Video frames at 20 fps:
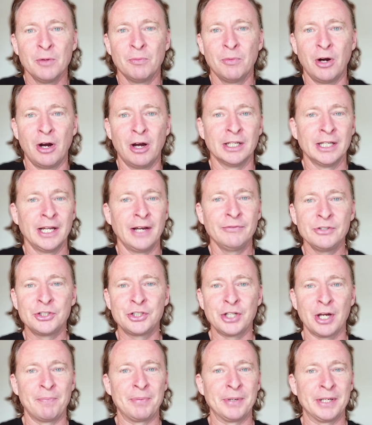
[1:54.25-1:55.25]
Well, I'd like to
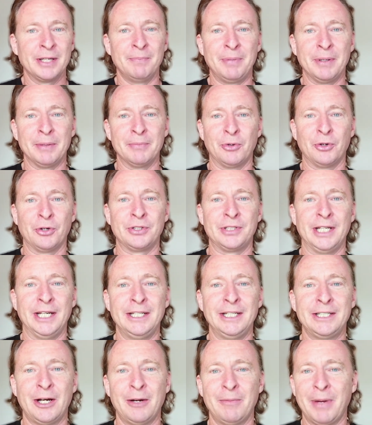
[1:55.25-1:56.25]
jump into a bit more
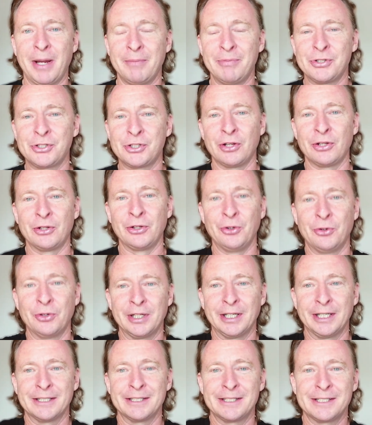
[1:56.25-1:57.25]
detail, maybe show the
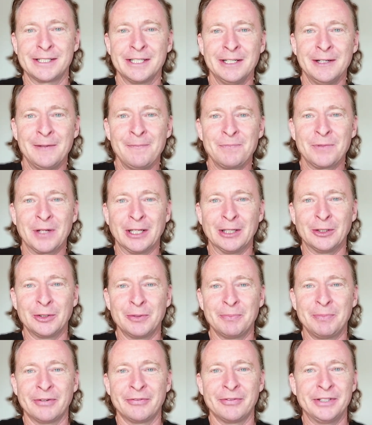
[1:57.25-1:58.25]
audience a little
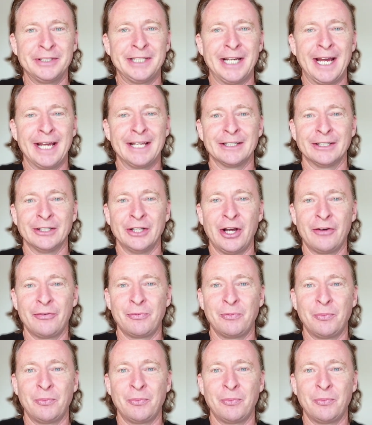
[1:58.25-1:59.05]
bit of a day in the life.